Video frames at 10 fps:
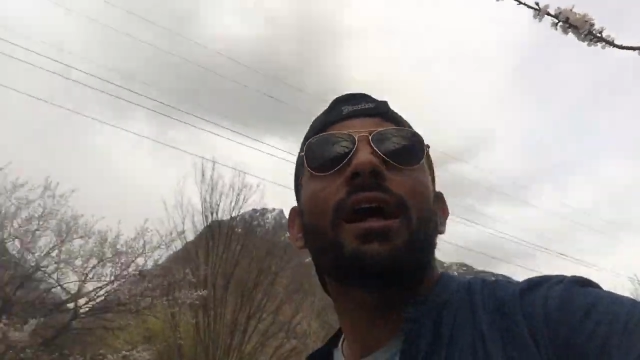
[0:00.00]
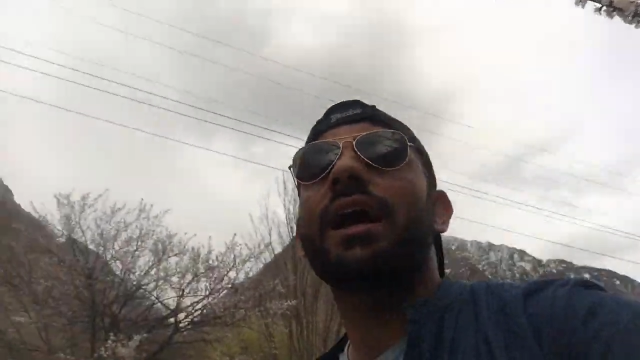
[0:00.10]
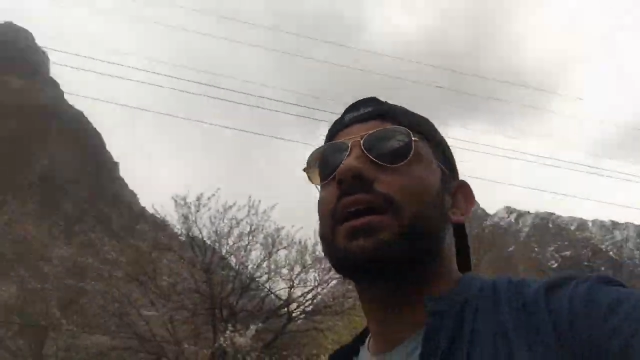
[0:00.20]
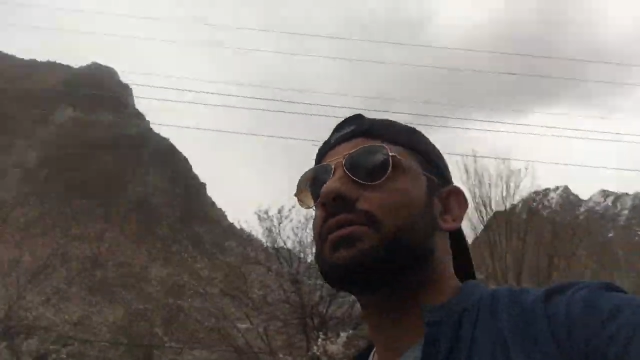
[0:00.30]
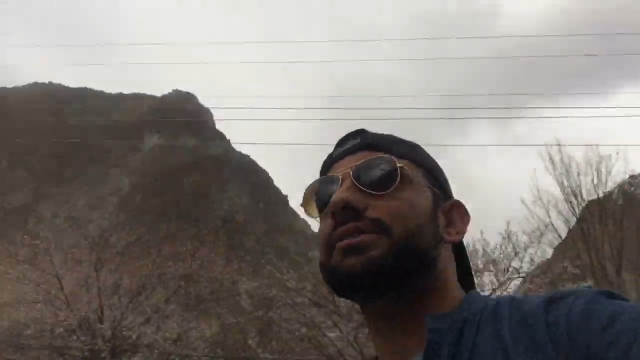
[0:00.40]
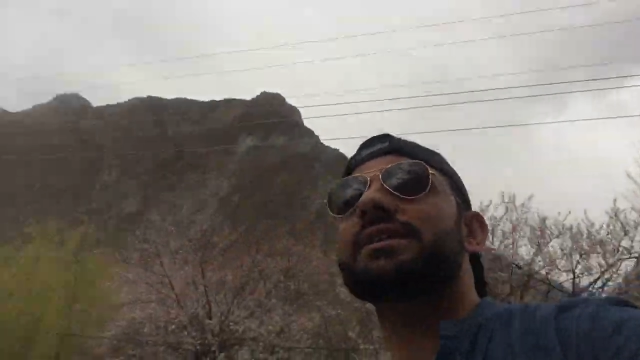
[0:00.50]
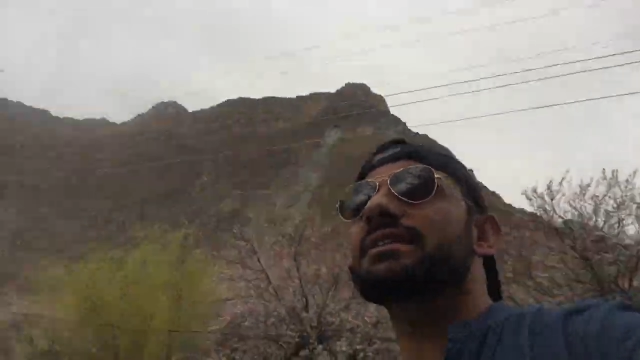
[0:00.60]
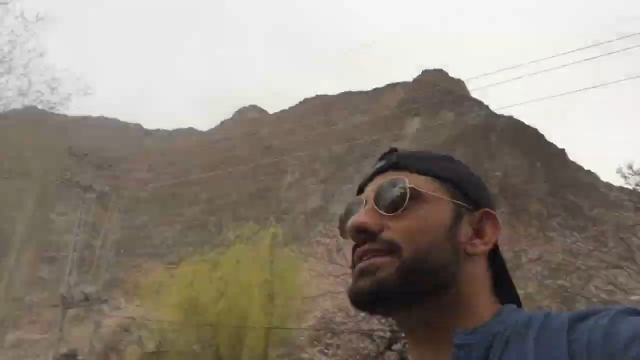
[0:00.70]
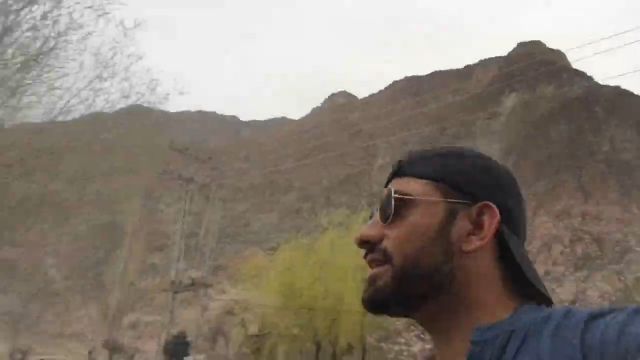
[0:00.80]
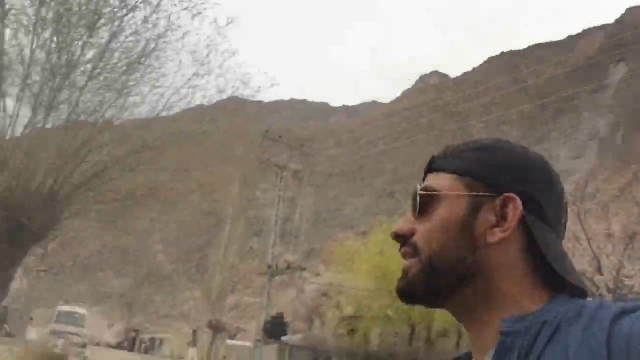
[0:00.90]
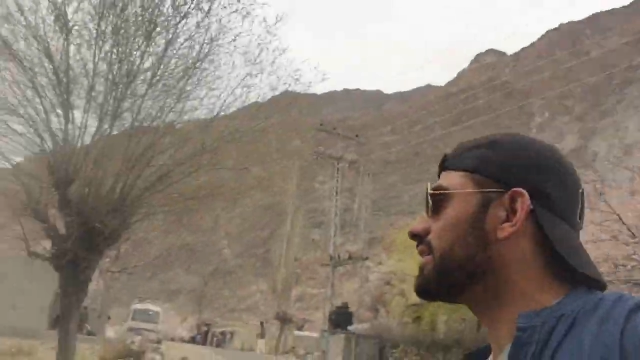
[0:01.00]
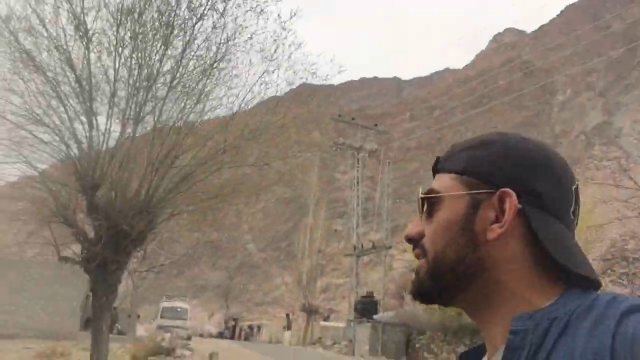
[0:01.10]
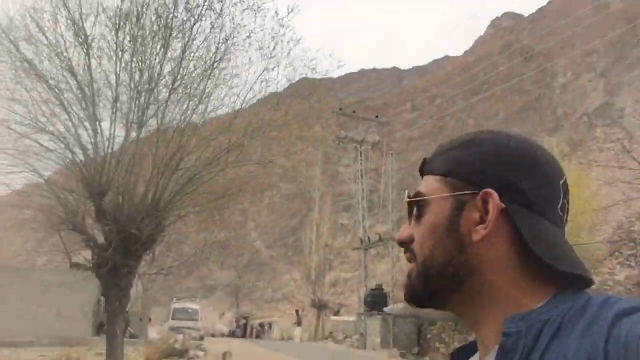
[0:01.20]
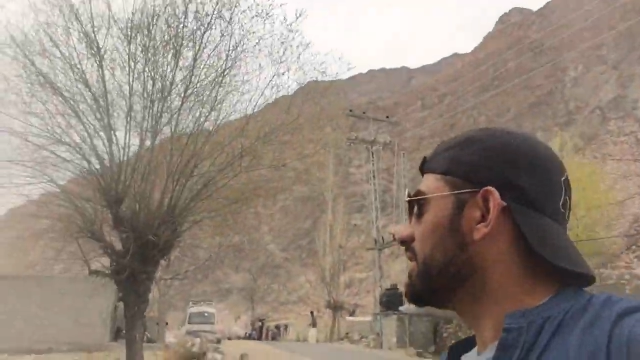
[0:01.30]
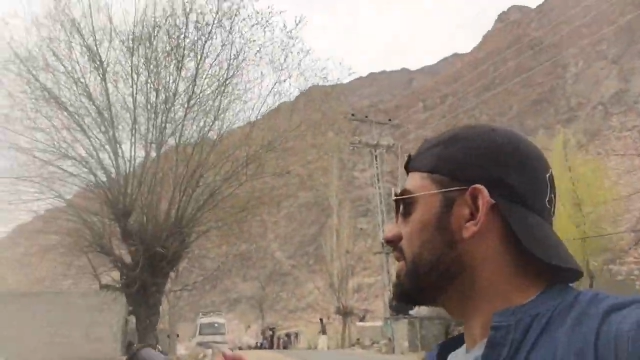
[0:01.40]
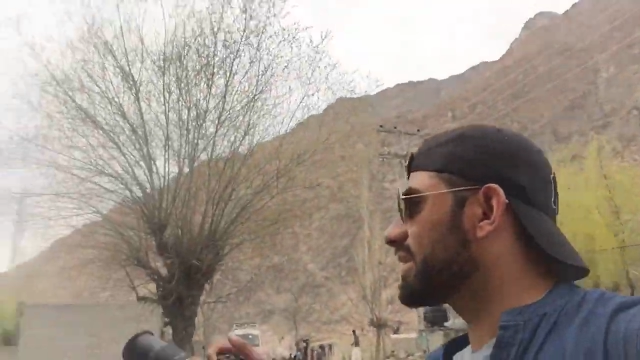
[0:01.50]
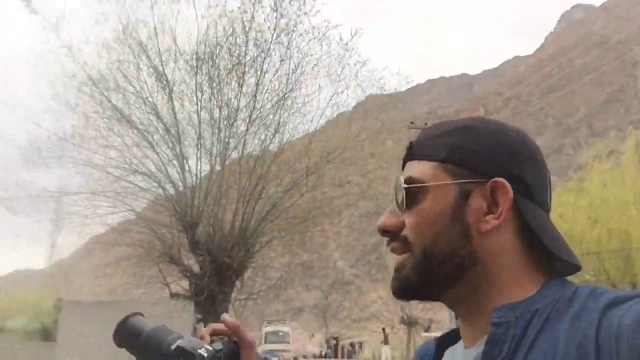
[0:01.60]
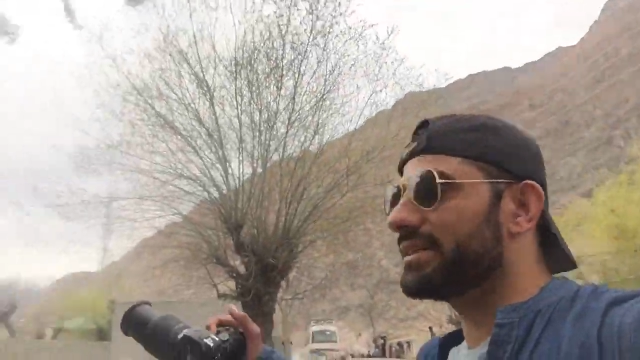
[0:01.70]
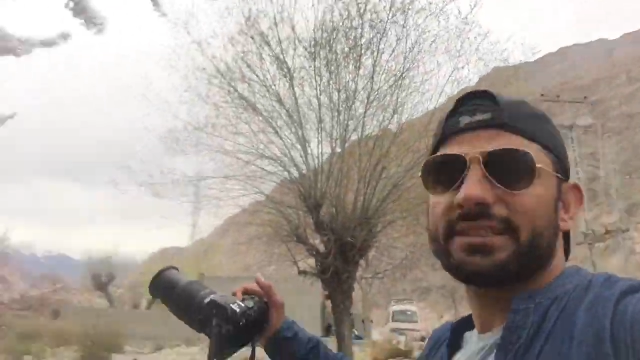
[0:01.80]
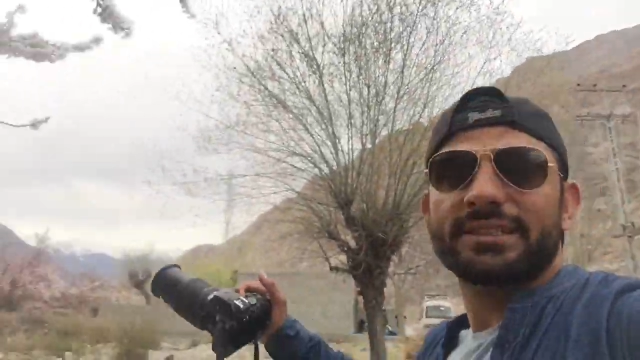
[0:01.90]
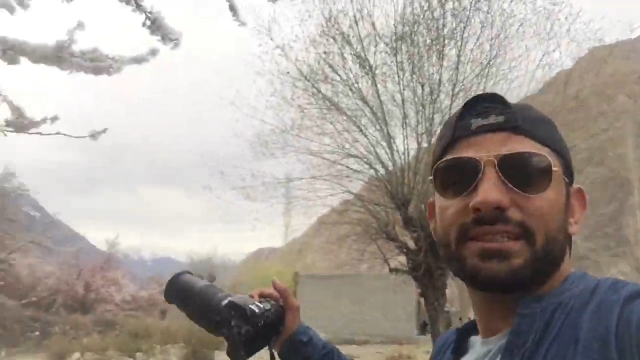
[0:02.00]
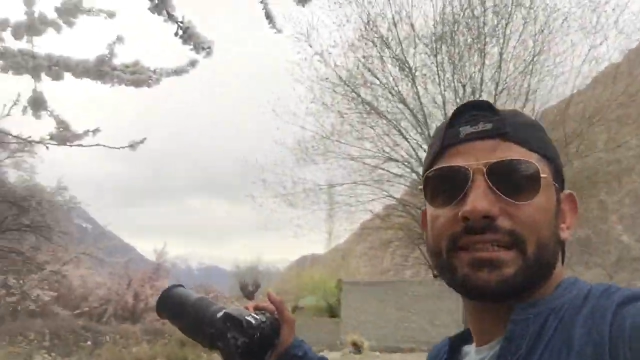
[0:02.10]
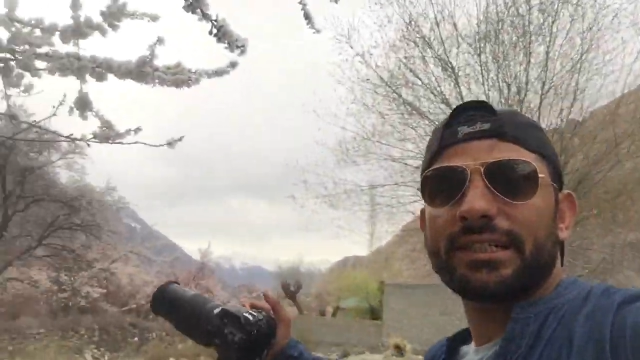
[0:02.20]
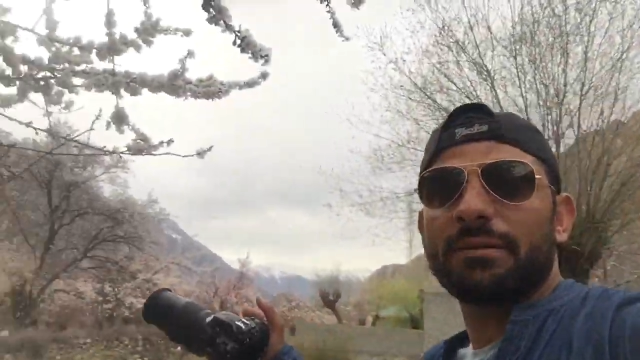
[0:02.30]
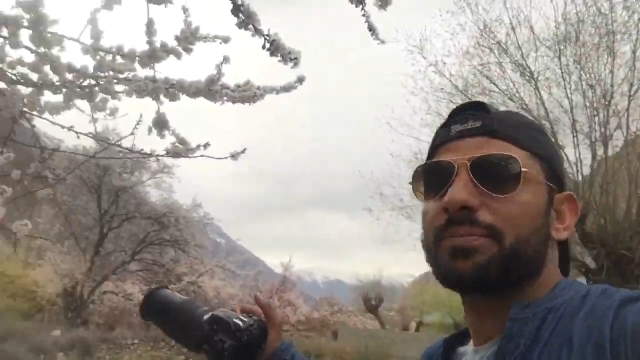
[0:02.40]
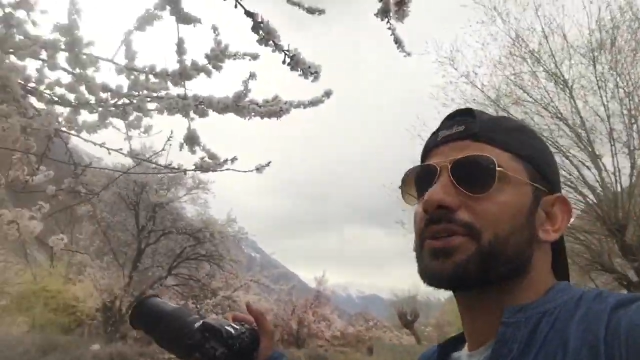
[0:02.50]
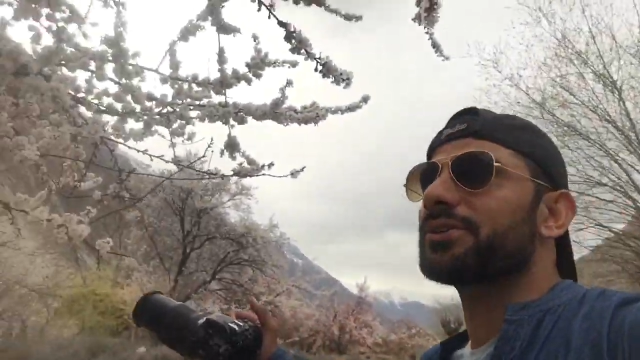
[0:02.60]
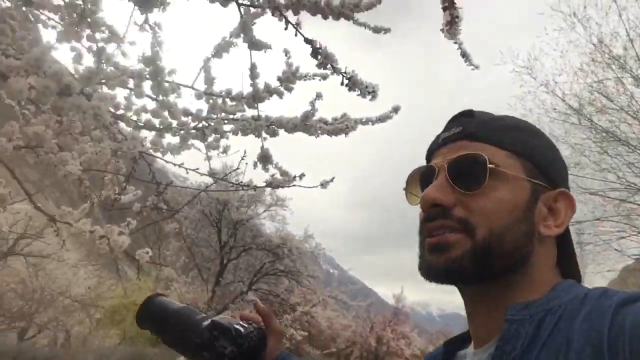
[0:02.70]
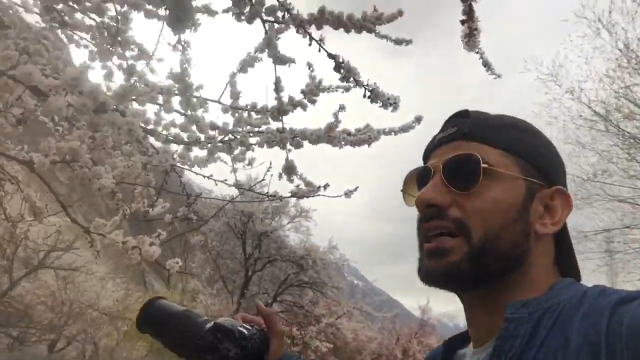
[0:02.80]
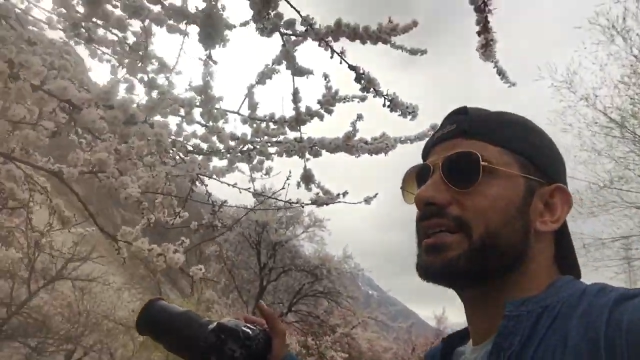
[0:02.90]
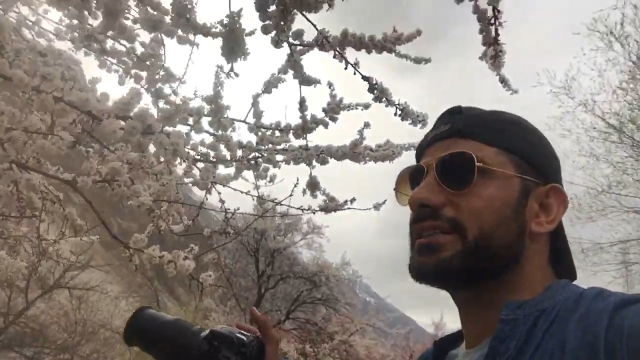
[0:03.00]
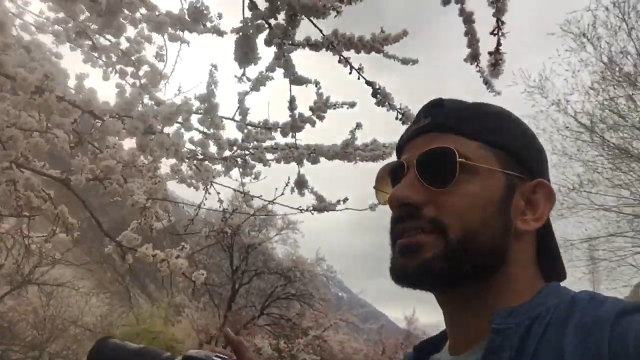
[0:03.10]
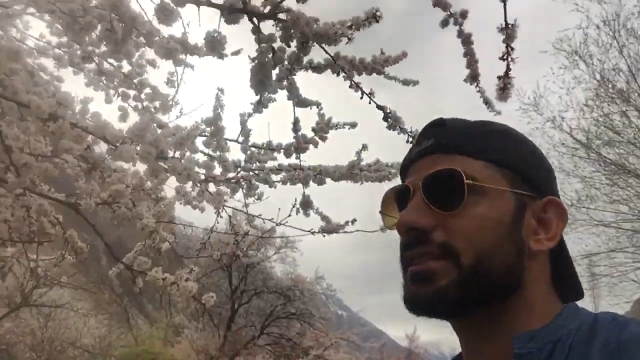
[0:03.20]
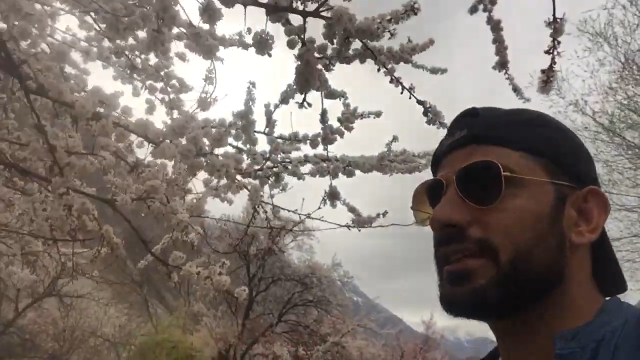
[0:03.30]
And you can see the gardens here, apricot gardens.